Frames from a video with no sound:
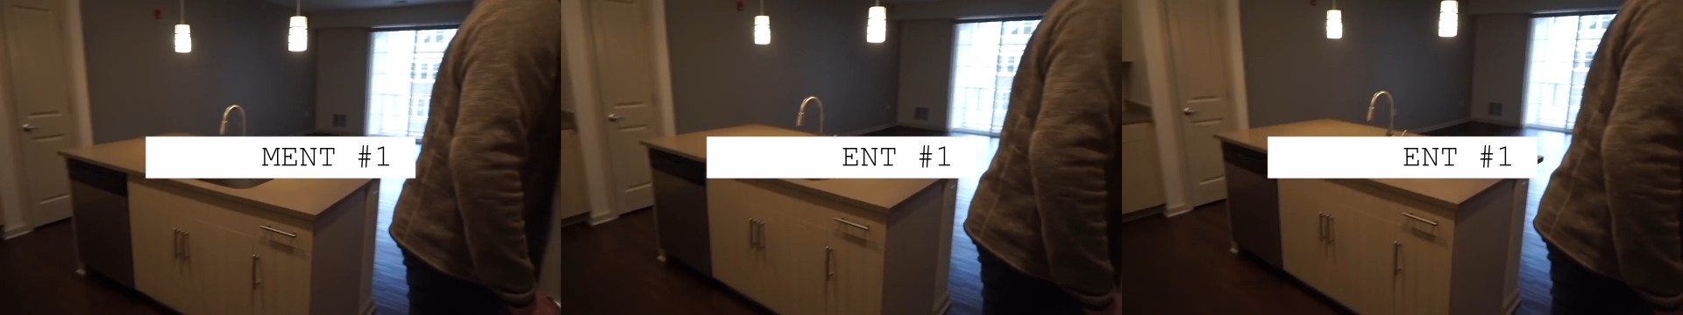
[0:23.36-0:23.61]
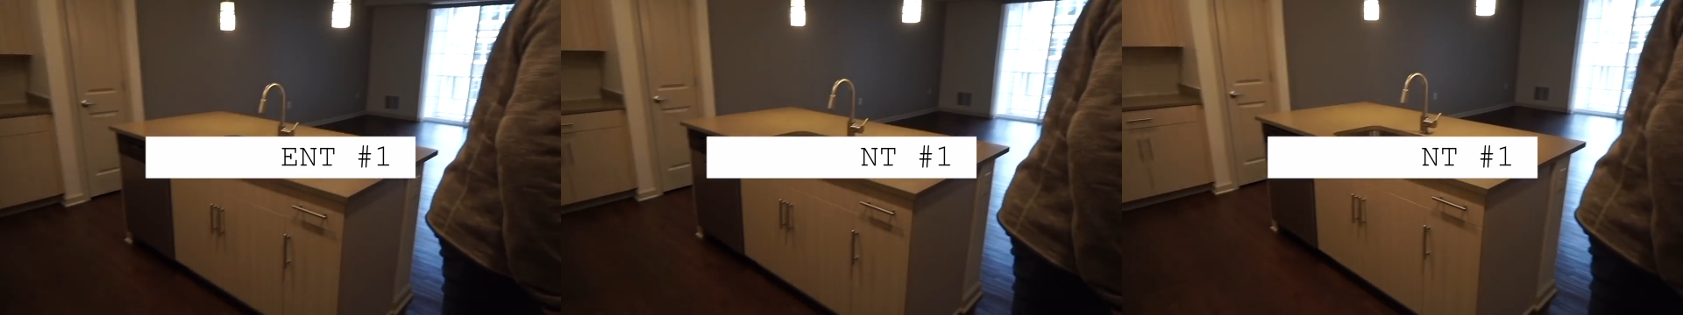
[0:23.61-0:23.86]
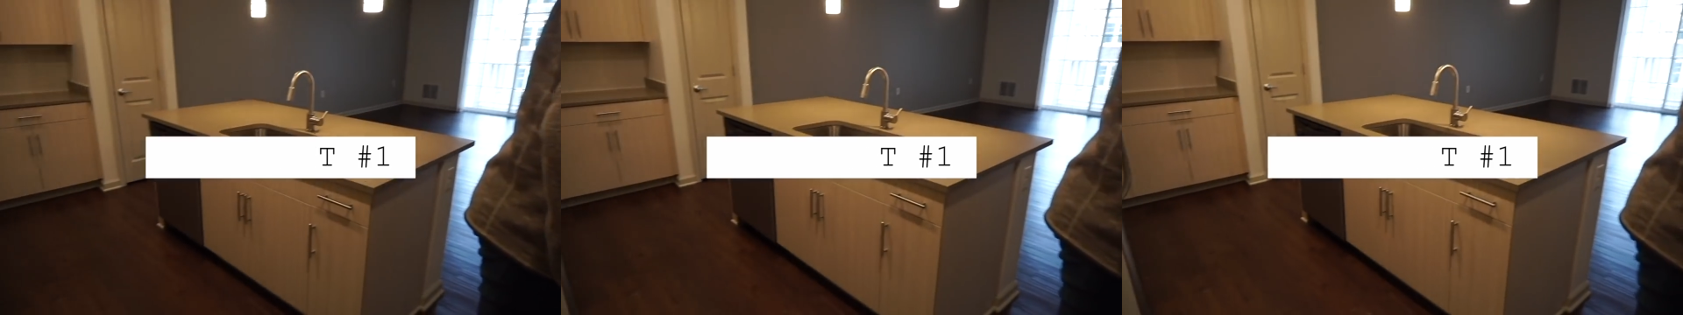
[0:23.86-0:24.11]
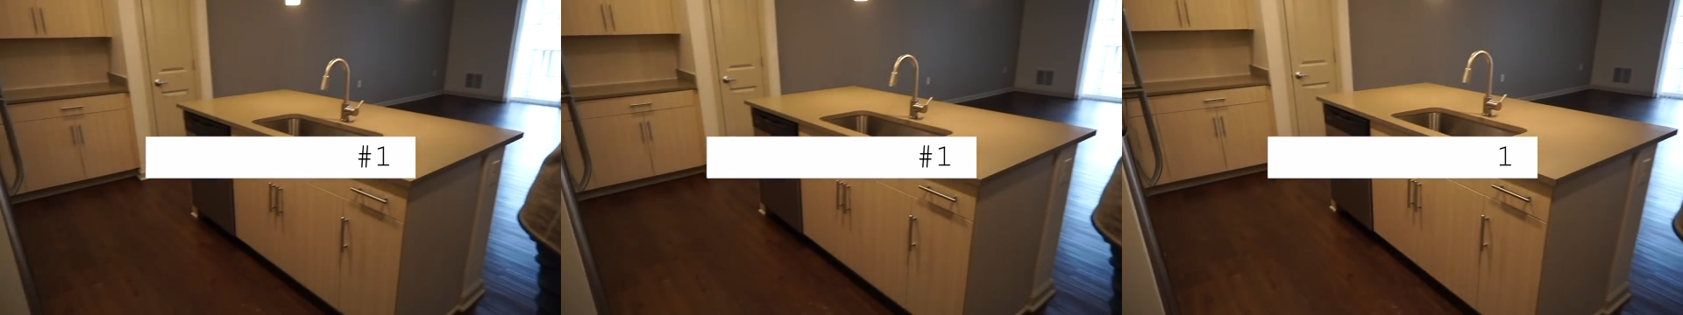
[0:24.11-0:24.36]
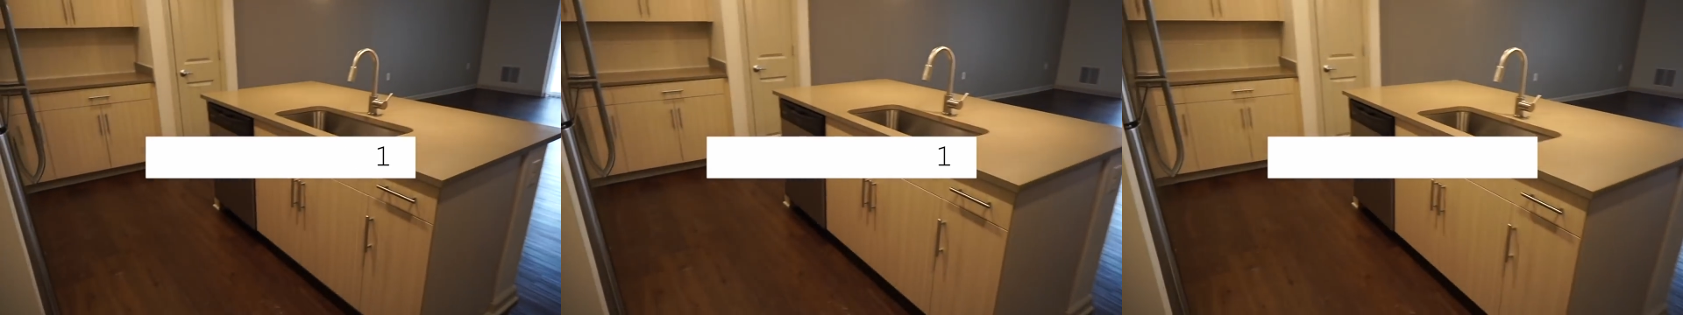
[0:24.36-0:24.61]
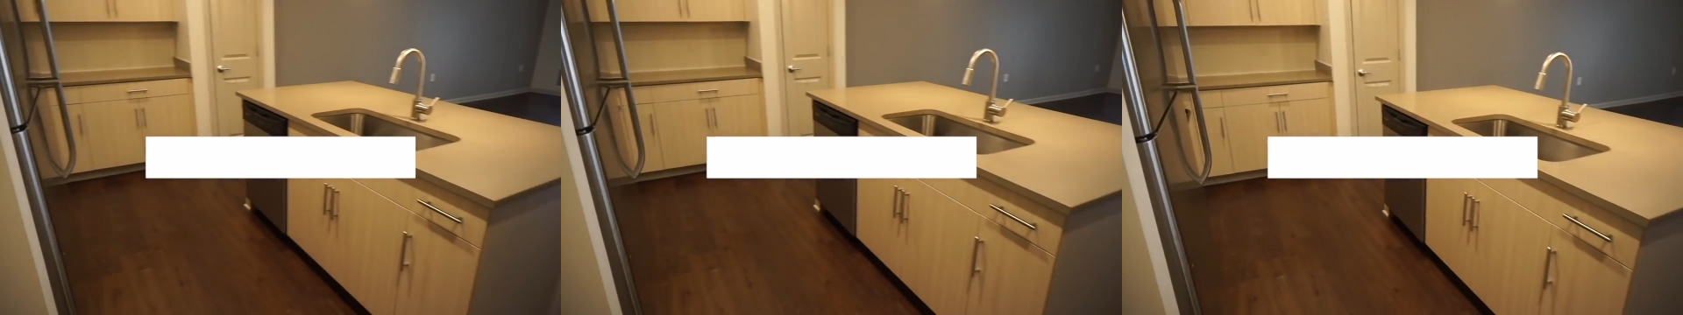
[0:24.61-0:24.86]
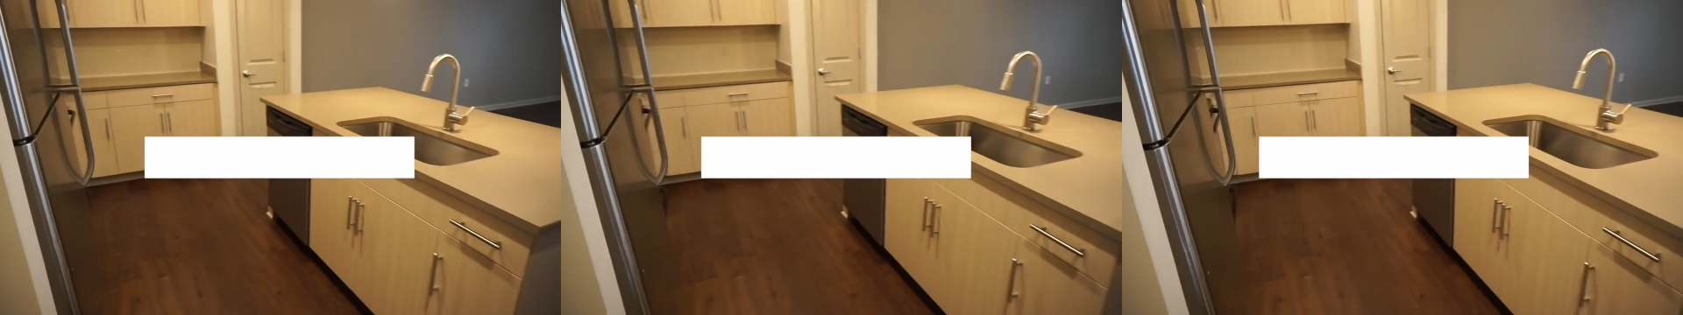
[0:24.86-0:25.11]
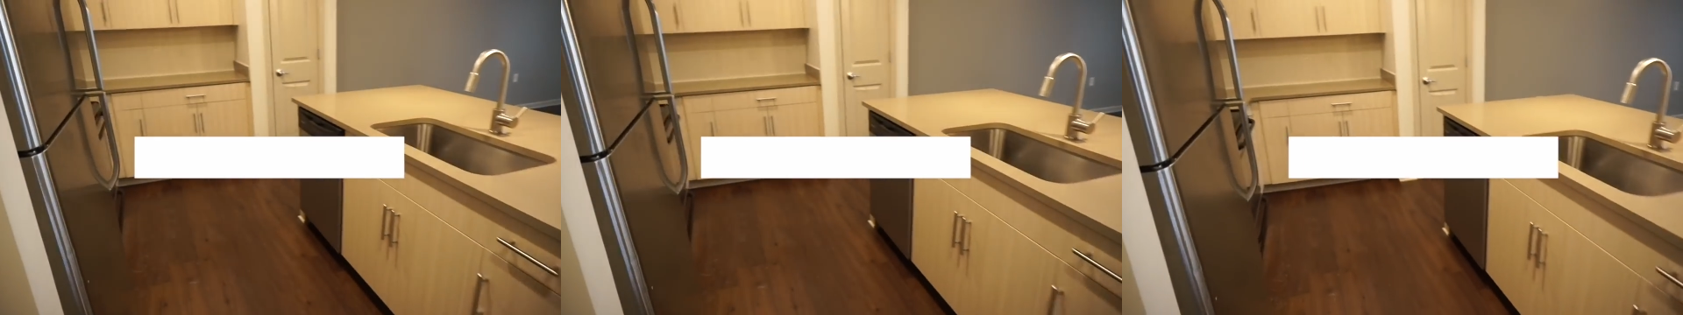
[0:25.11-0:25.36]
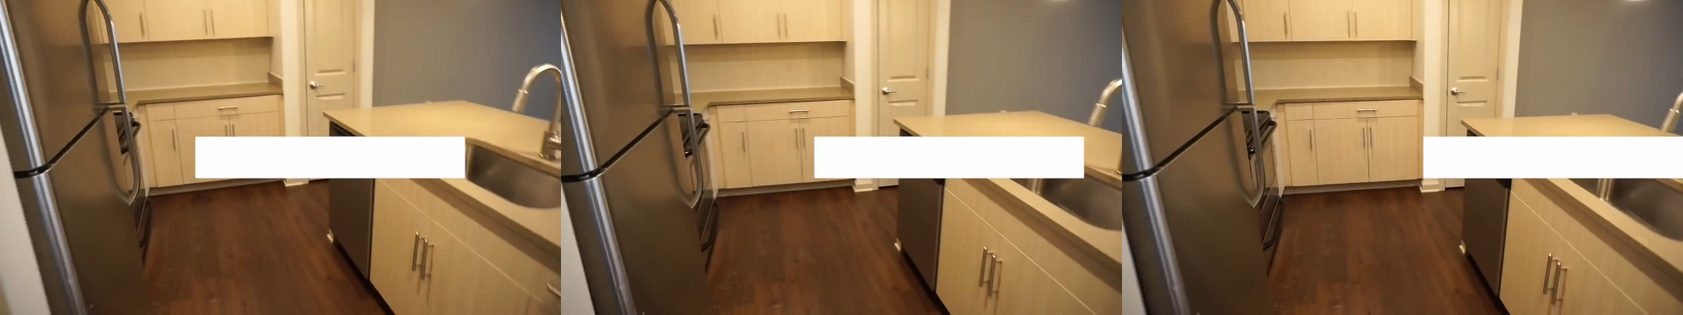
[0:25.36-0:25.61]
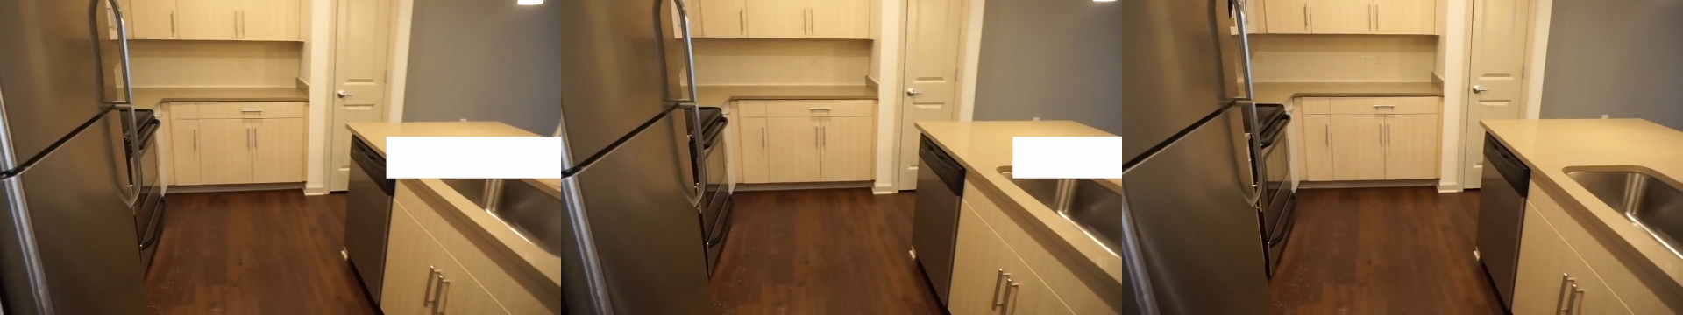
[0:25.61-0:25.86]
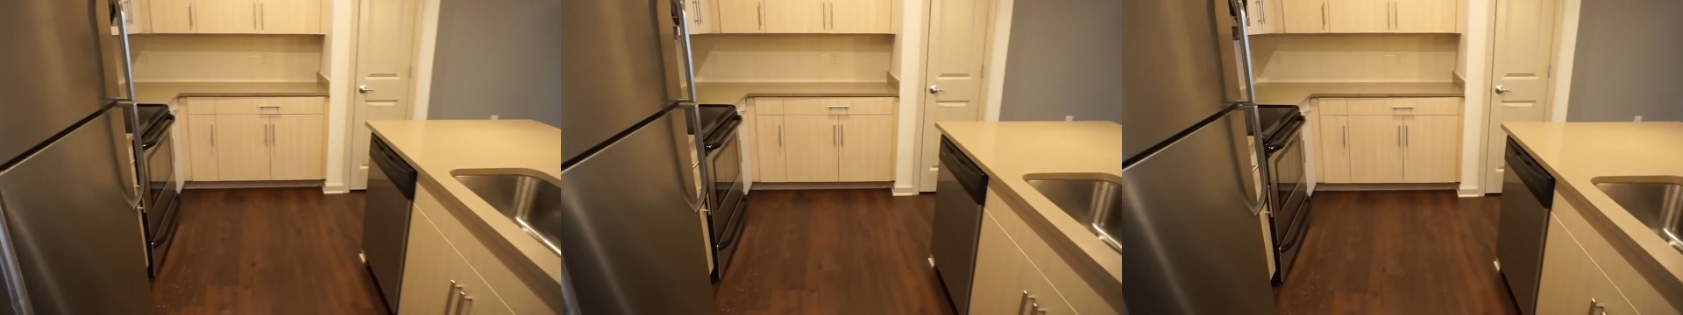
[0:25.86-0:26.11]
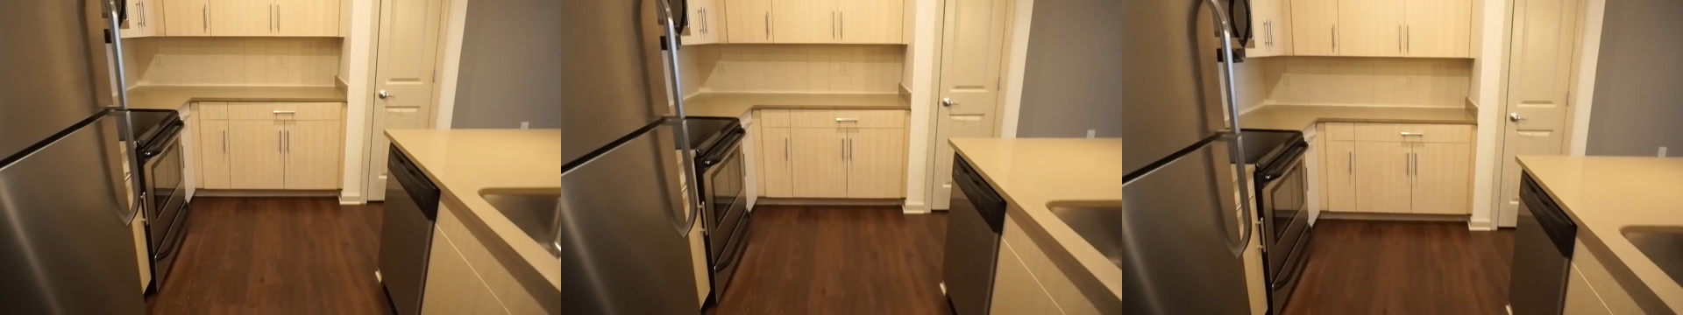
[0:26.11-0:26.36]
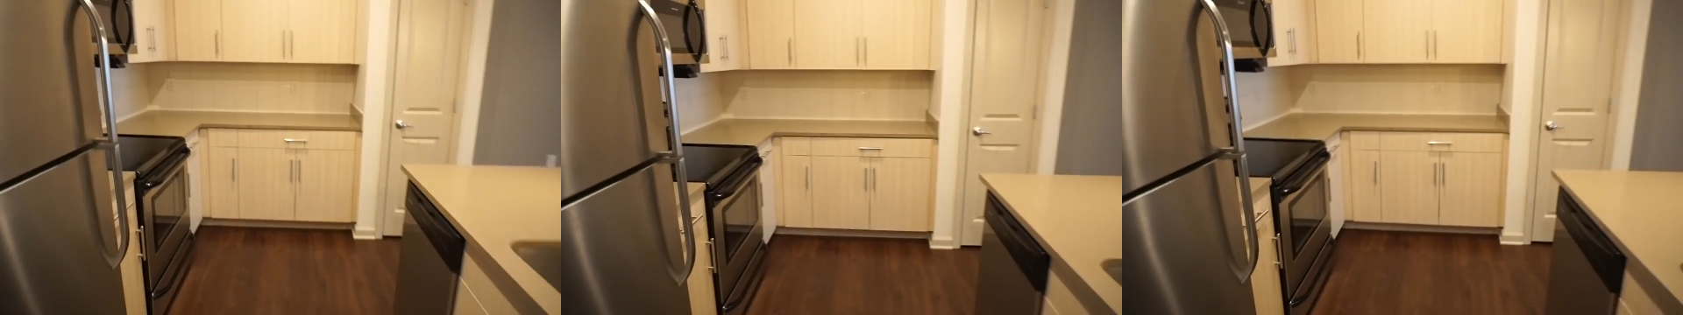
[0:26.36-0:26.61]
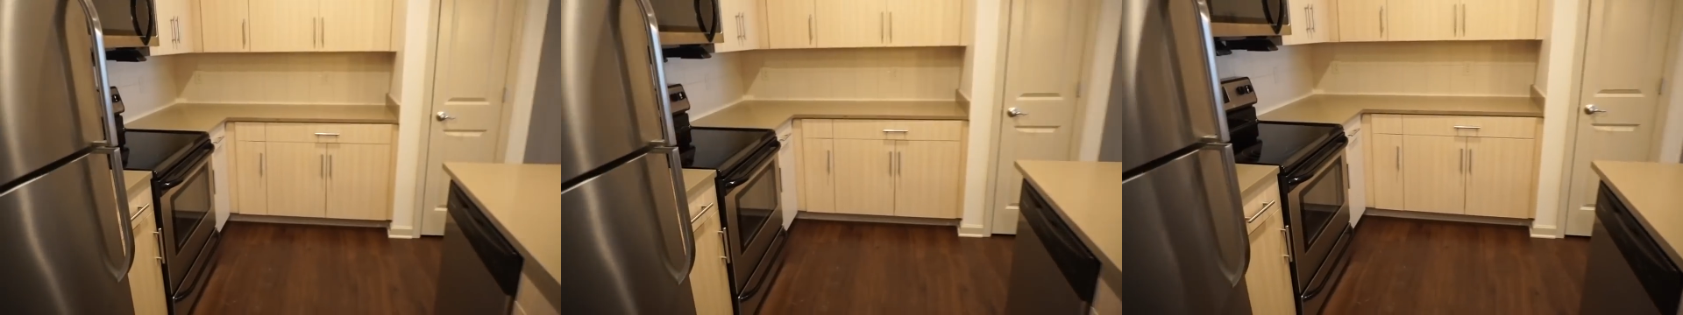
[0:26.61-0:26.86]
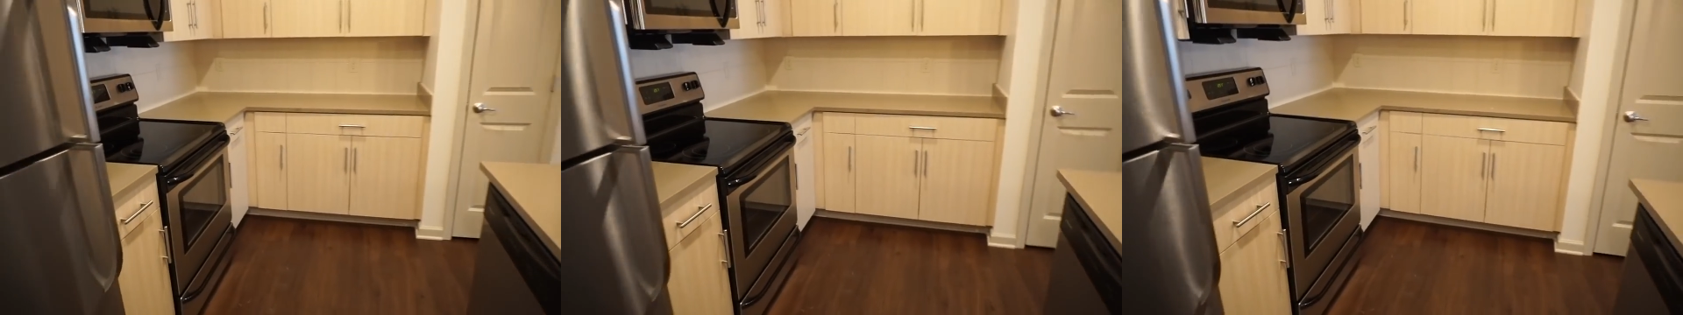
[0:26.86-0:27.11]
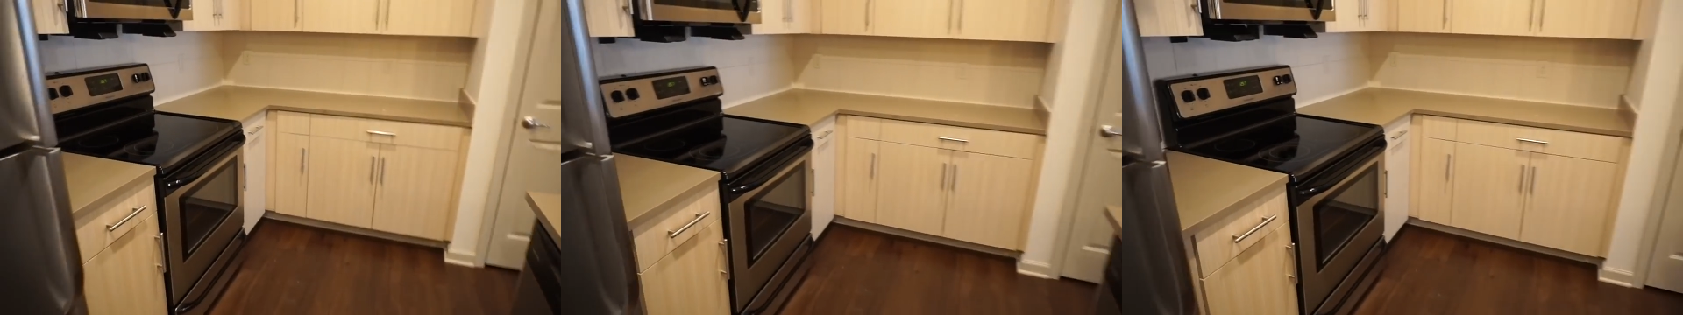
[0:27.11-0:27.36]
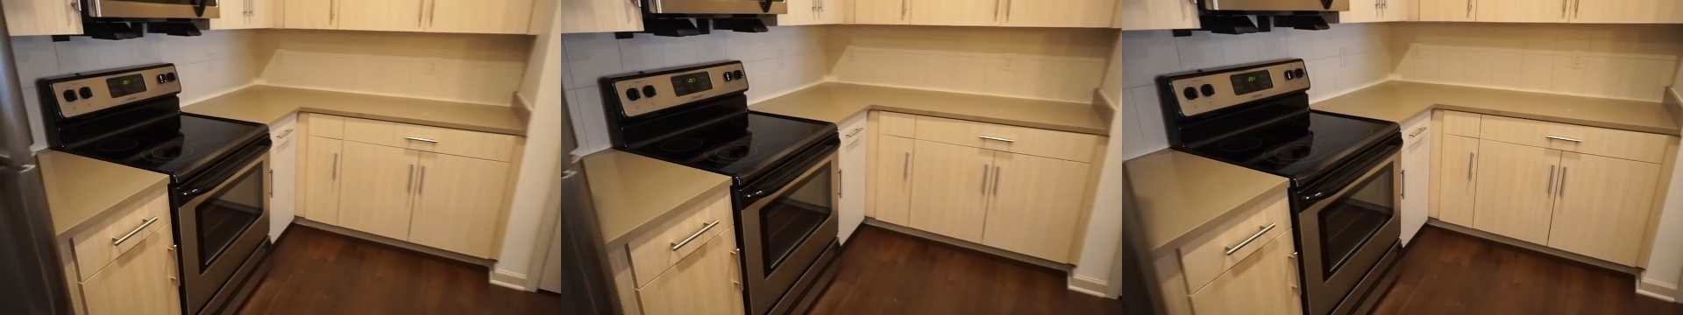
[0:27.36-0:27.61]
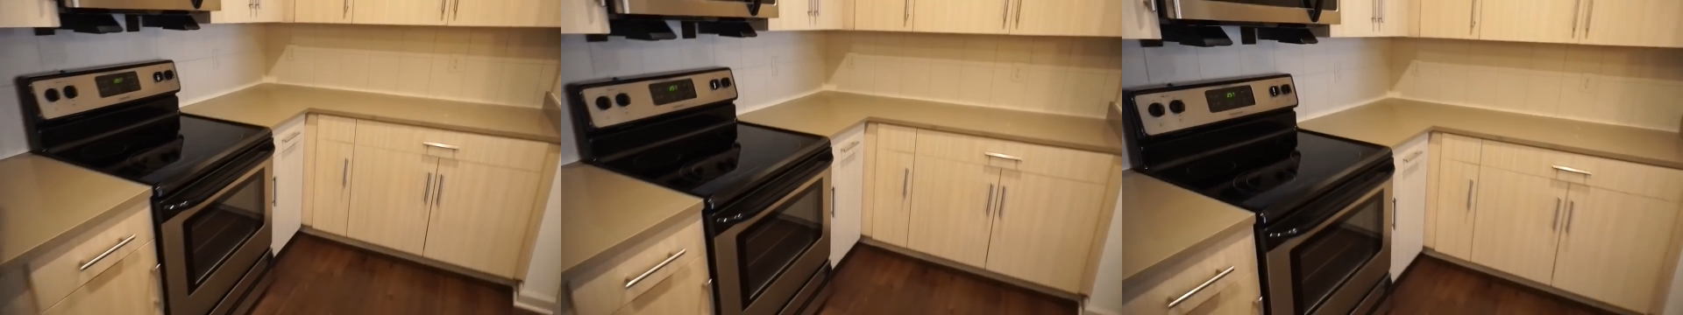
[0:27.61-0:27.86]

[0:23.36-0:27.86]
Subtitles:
[unreadable: no face in view]